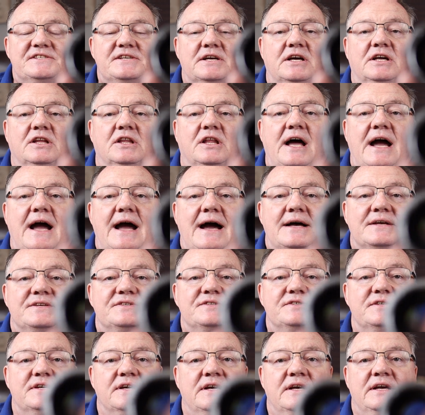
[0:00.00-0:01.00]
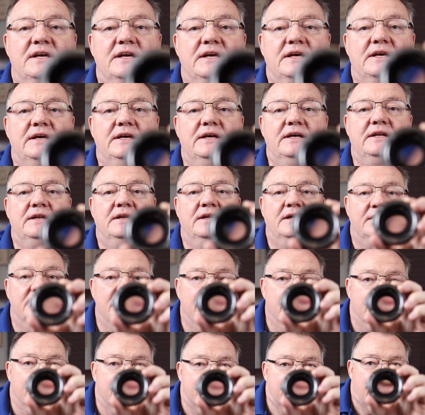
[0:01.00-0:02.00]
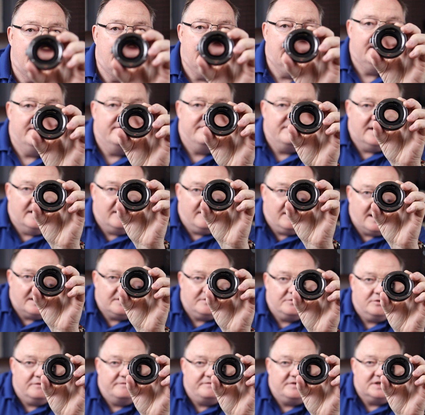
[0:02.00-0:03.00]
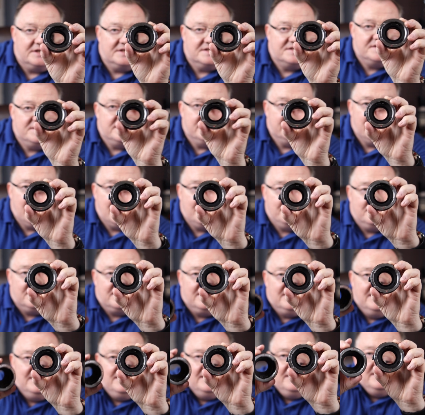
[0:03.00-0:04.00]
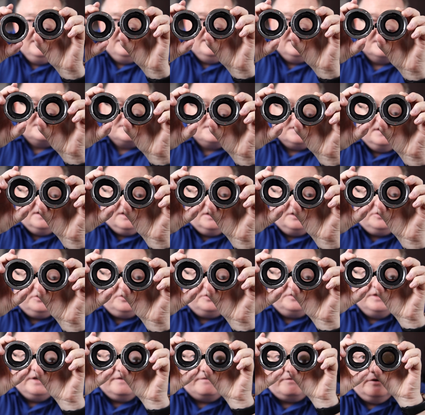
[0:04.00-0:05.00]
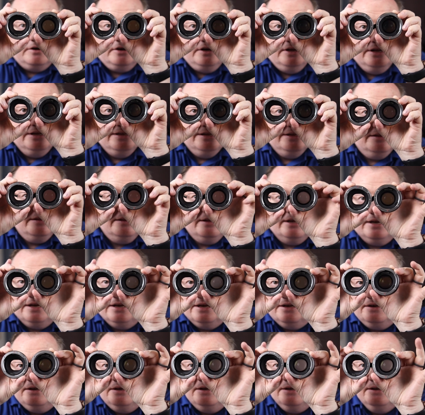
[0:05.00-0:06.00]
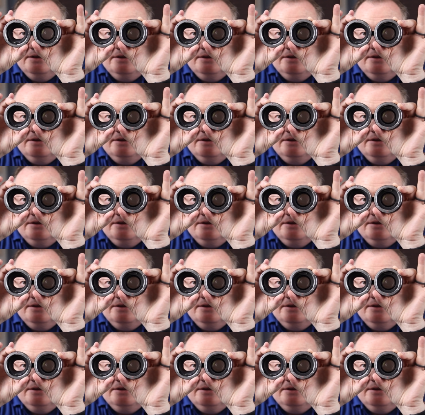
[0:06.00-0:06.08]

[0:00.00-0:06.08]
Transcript: of glass inside of there. I don't know if you can see that, but it's a little different than